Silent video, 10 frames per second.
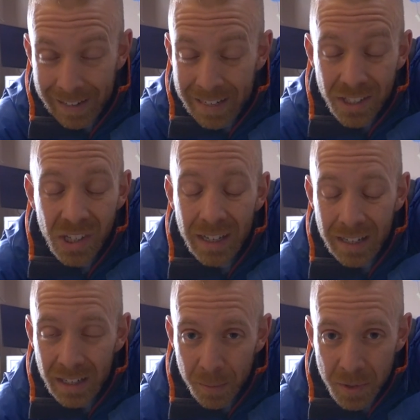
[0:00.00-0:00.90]
and he's gonna
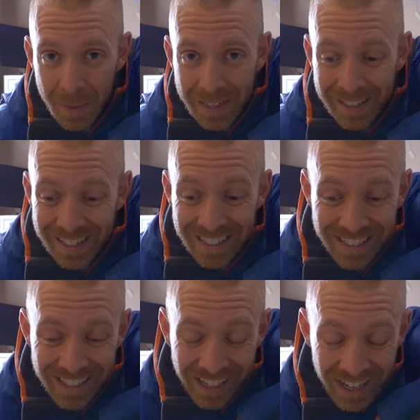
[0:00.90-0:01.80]
end up spending a
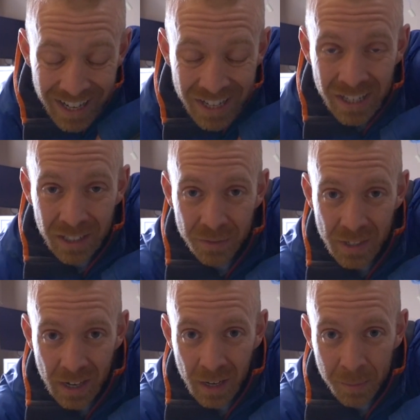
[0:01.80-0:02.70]
ton of
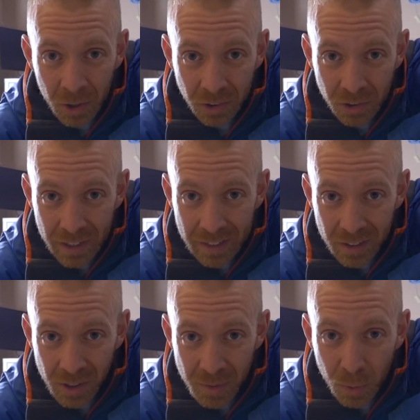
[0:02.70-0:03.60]
time on creating
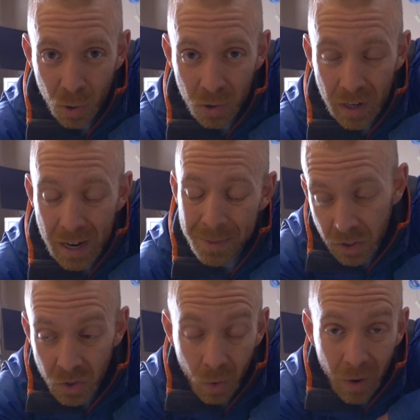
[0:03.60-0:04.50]
these programs,
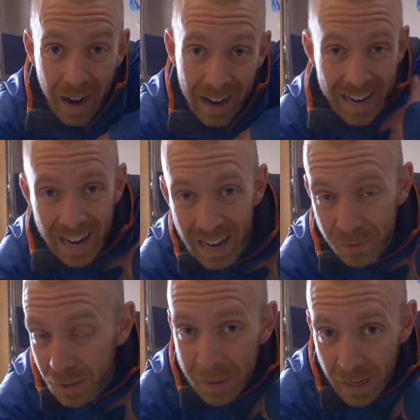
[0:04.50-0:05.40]
so I
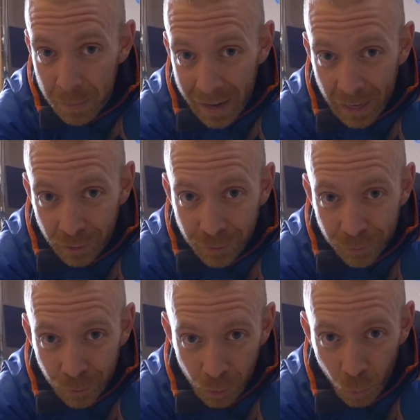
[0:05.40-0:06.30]
have to pay Pat
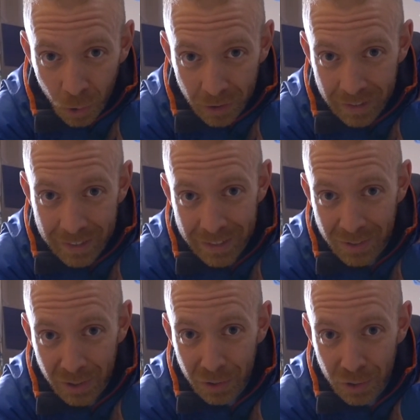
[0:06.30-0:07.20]
for the work that he's
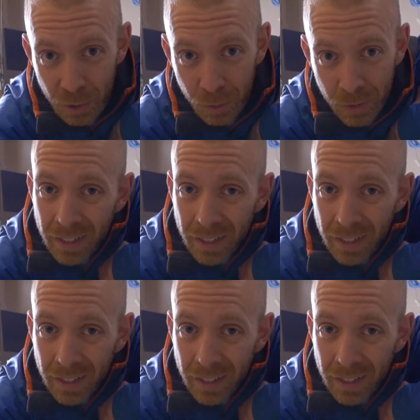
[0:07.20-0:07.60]
gonna do.